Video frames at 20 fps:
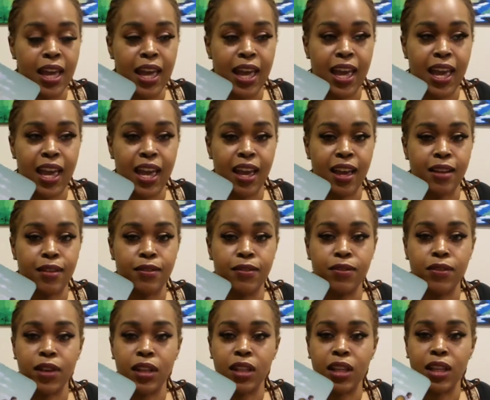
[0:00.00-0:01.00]
and
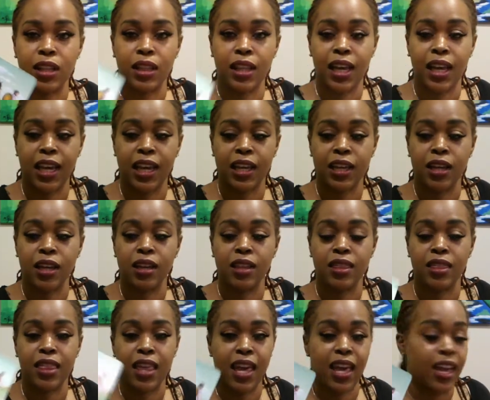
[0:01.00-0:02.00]
feeling like
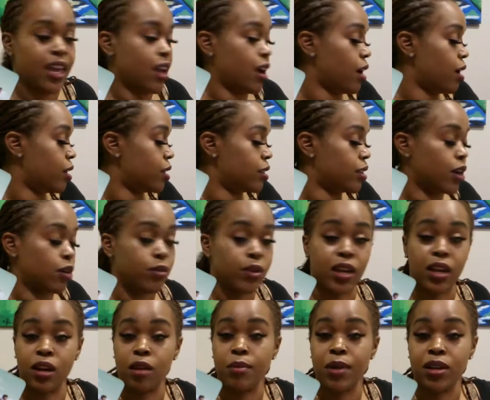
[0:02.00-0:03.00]
they don't
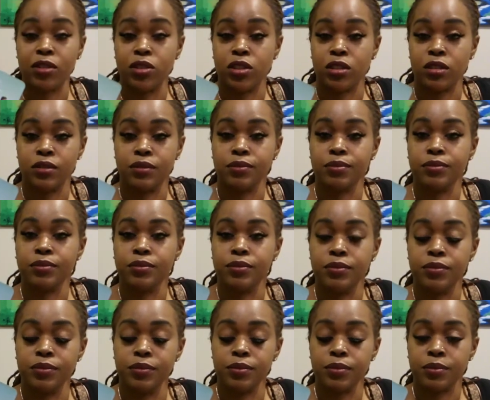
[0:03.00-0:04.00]
care about you.
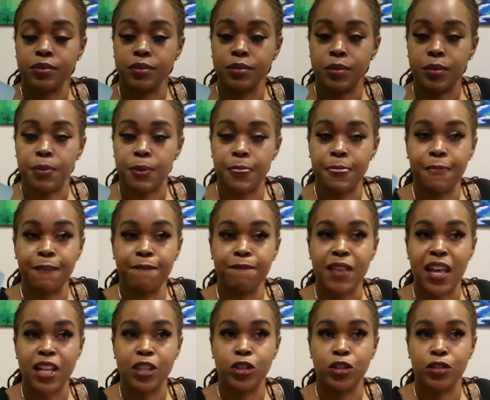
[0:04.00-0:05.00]

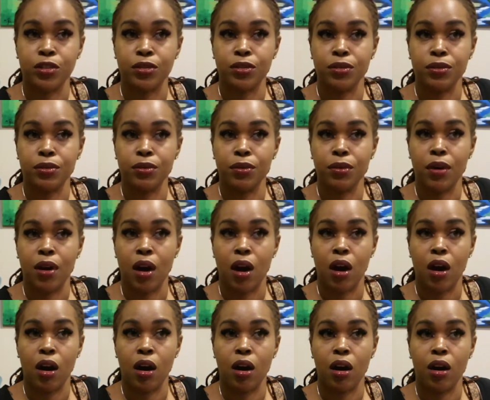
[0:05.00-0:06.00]
That you
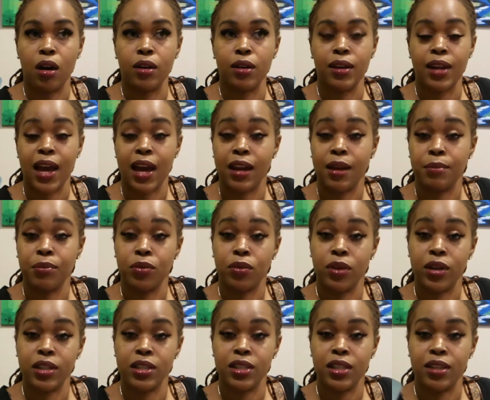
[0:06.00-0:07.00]
are not
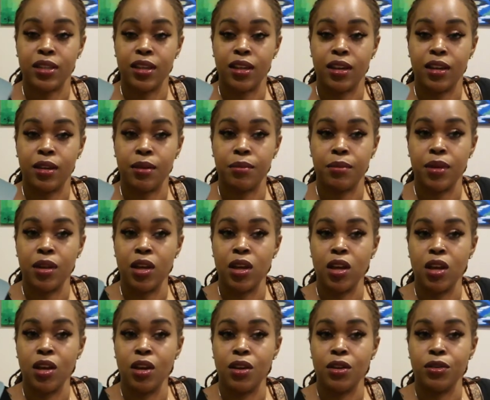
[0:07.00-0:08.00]
important to them.
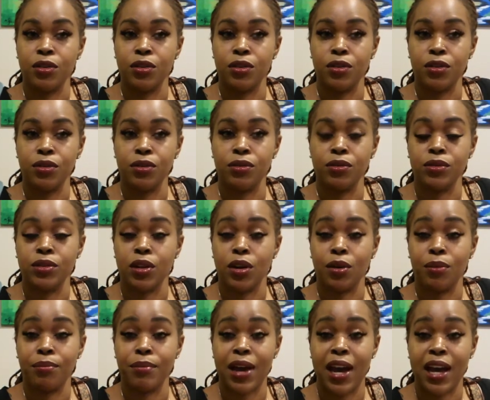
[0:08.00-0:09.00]
You
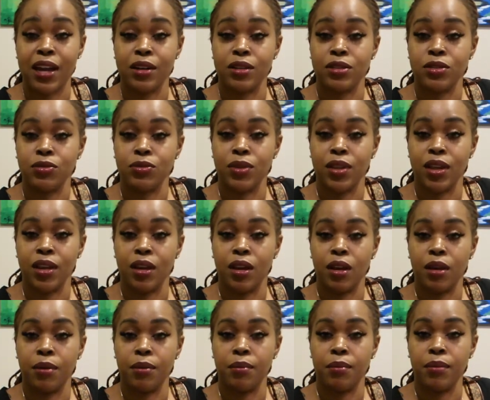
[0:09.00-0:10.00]
don't matter to
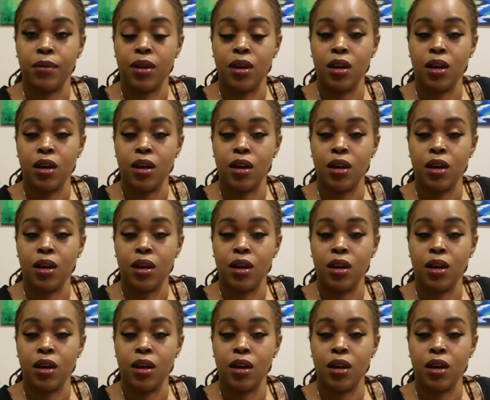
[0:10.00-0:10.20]
them.